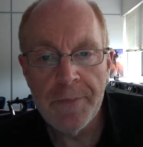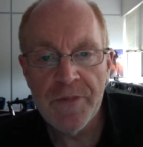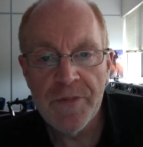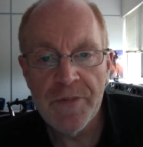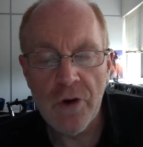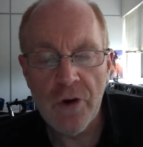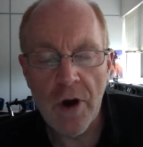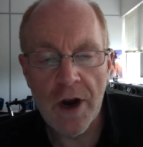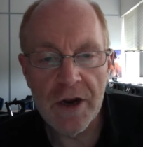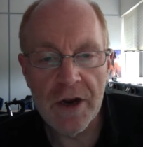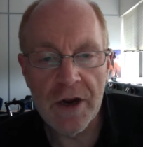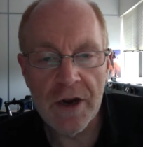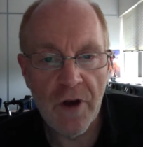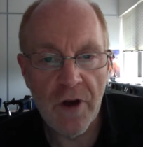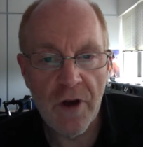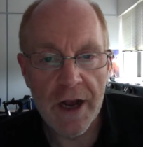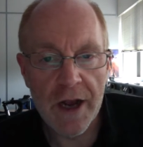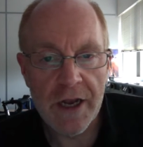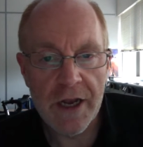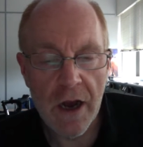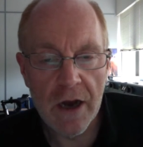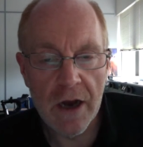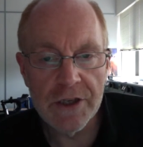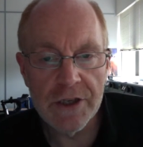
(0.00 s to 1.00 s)
trying to
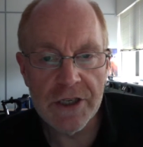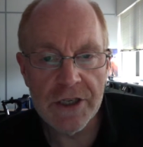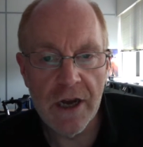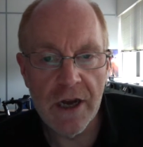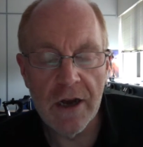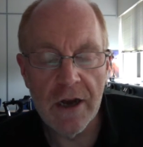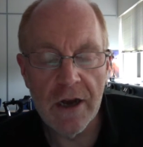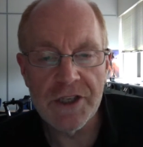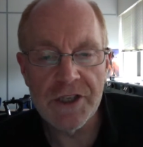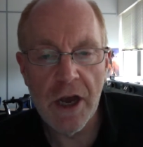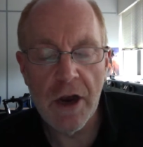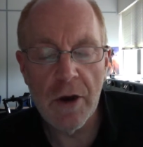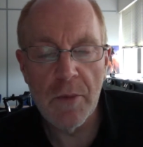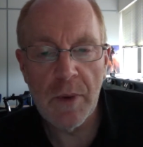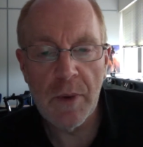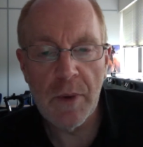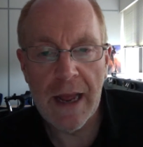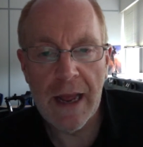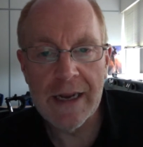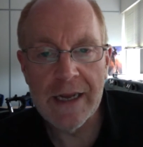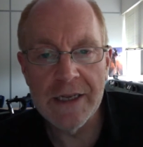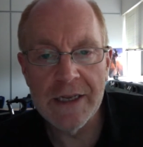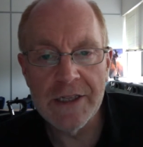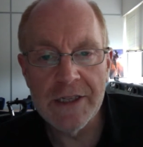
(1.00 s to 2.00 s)
find young stars, young
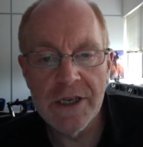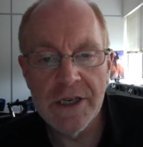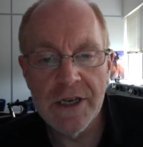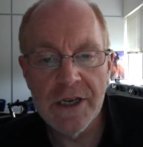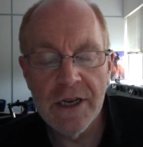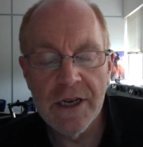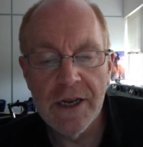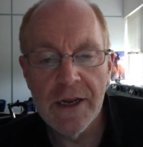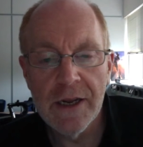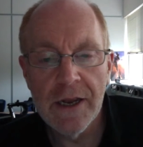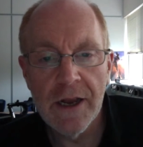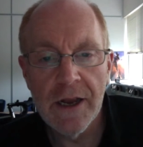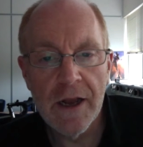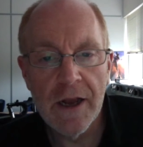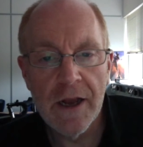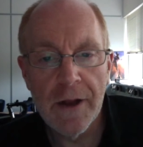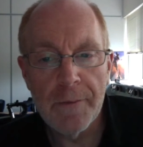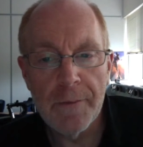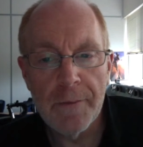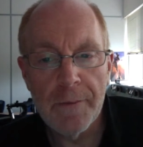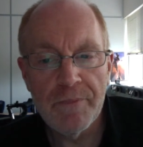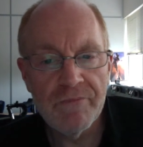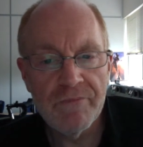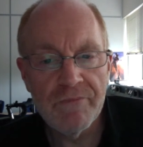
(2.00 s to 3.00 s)
planets,
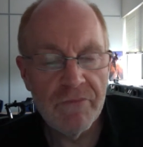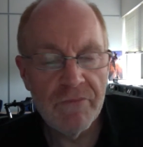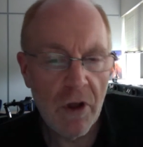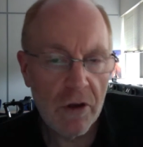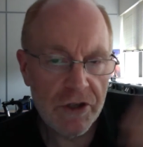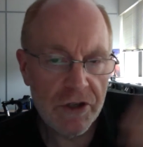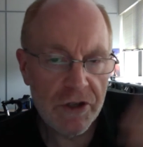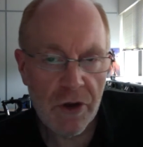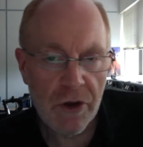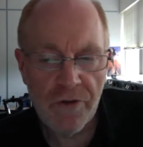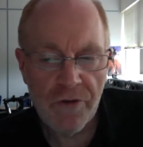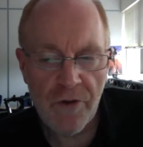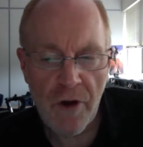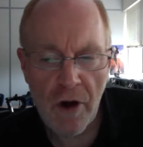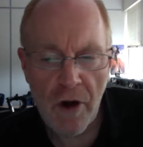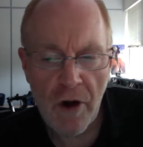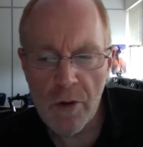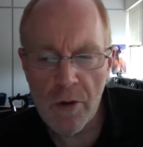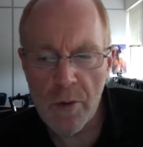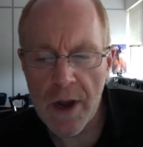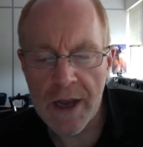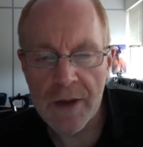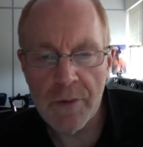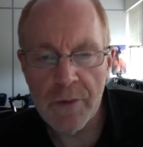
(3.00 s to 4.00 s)
um, not so far
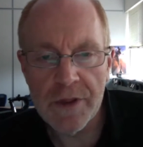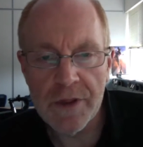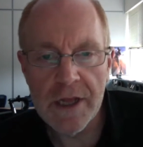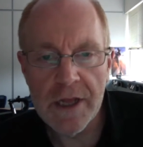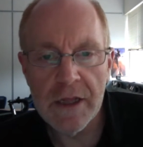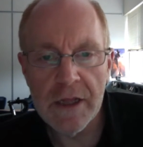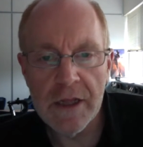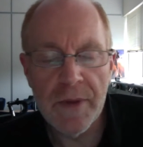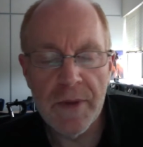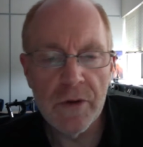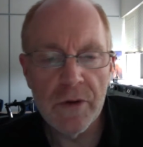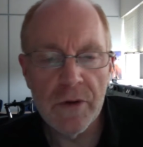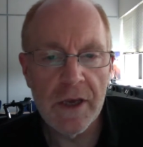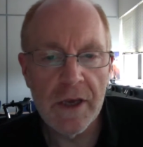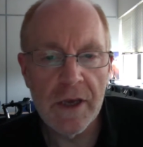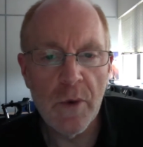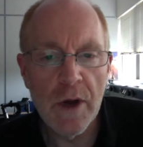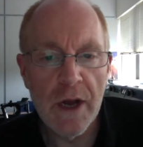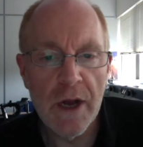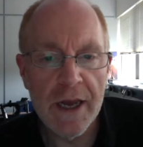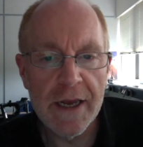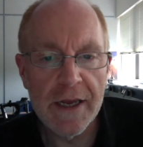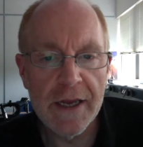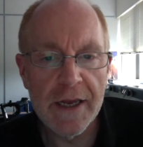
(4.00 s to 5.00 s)
away within the Milky
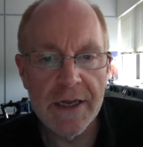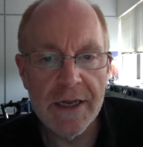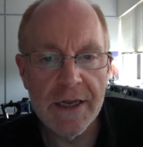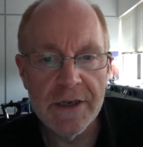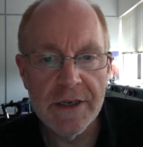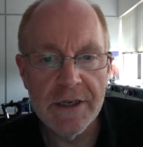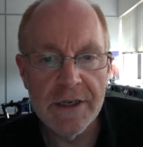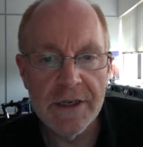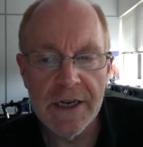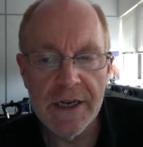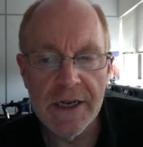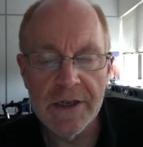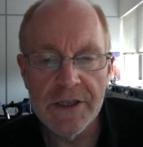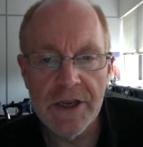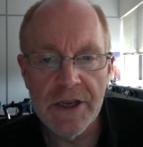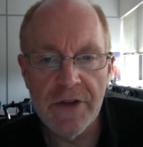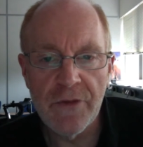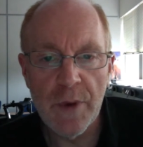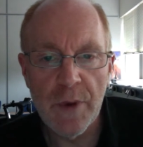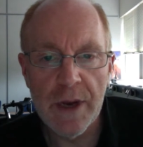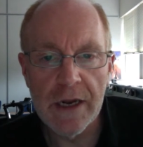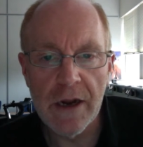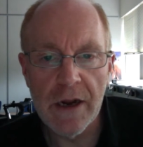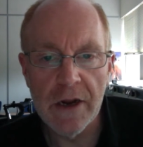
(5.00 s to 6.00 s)
Way, and uh, see if
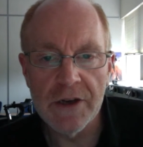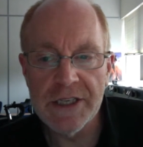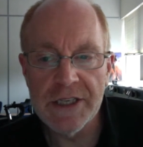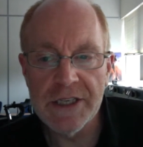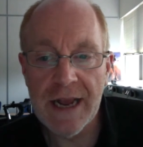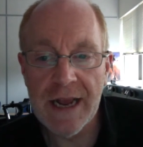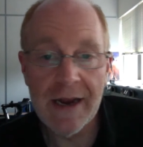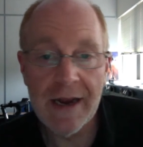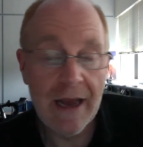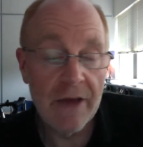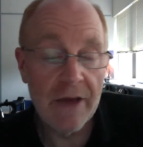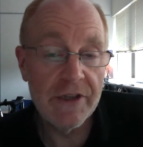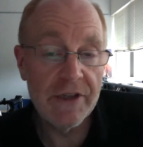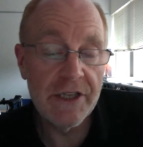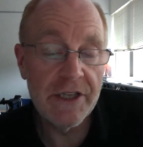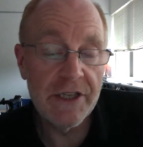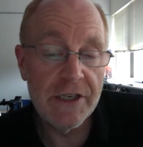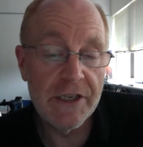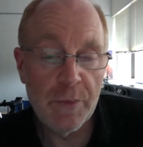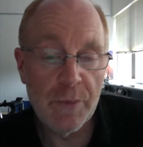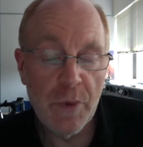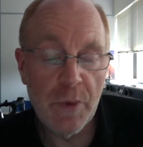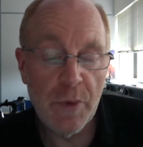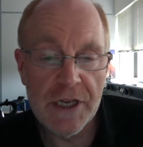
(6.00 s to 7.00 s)
we can understand how these
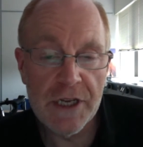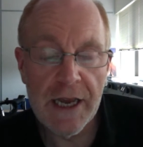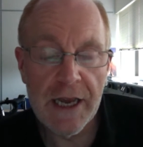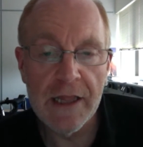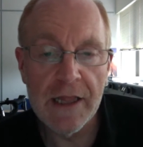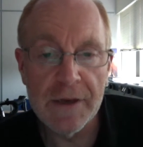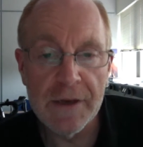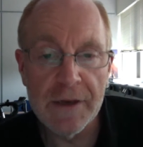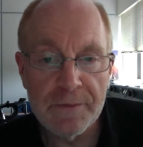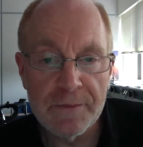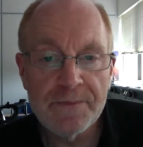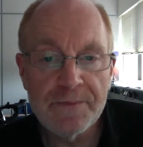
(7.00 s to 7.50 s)
things are put together.